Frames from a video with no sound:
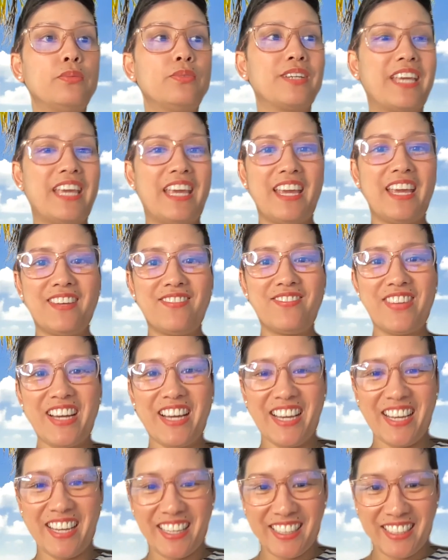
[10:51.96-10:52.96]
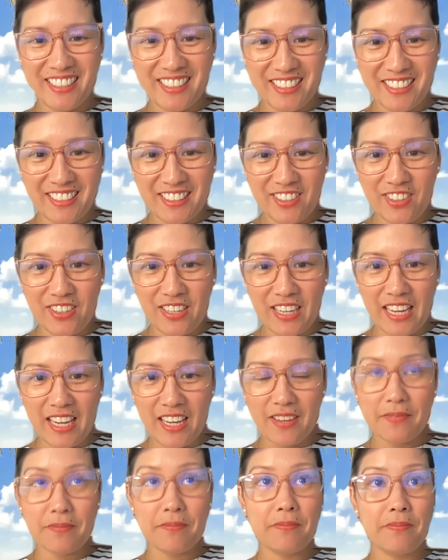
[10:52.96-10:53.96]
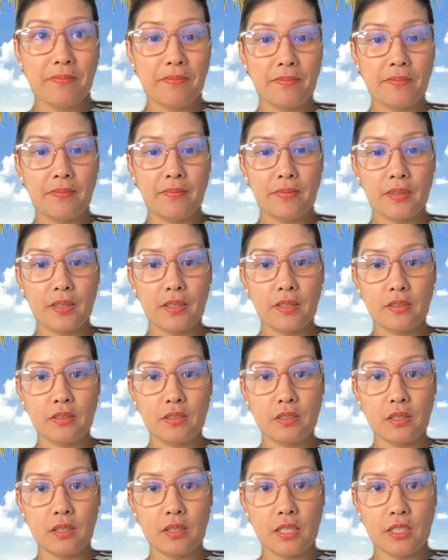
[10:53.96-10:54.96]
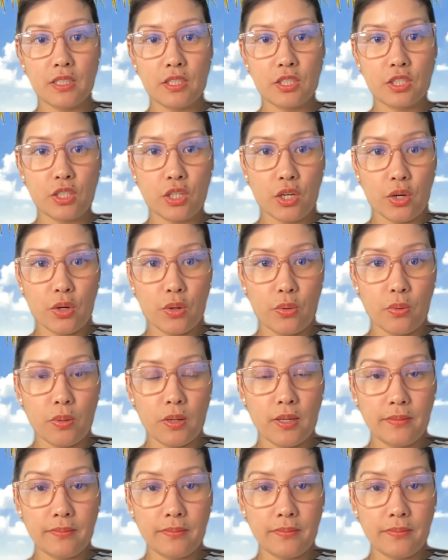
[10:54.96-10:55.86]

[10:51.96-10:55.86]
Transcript: Canva. Okay. So let's go.